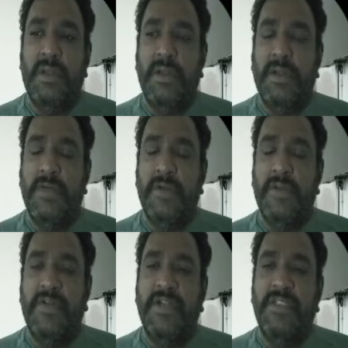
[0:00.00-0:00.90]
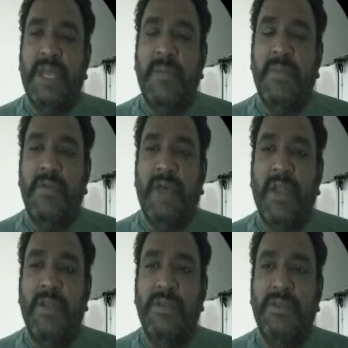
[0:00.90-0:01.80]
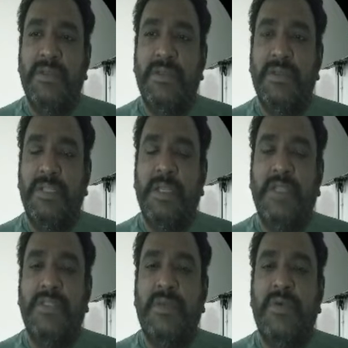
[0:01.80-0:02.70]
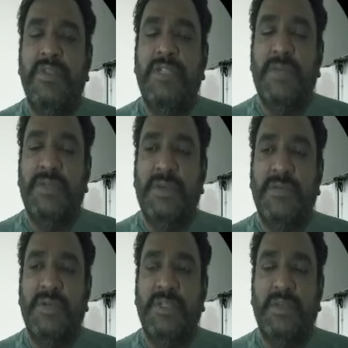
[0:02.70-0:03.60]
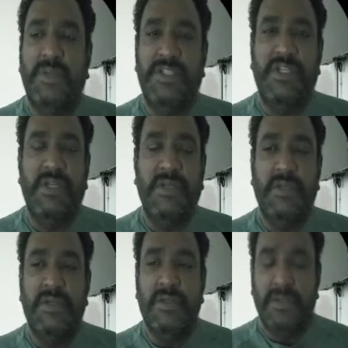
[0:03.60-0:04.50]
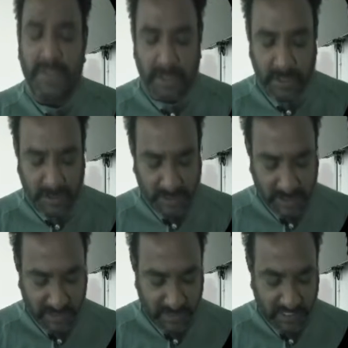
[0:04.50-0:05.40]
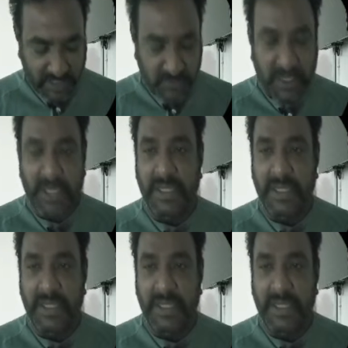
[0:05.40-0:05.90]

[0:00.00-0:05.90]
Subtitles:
different sample values, there are some more steps comes into the picture that I will explain.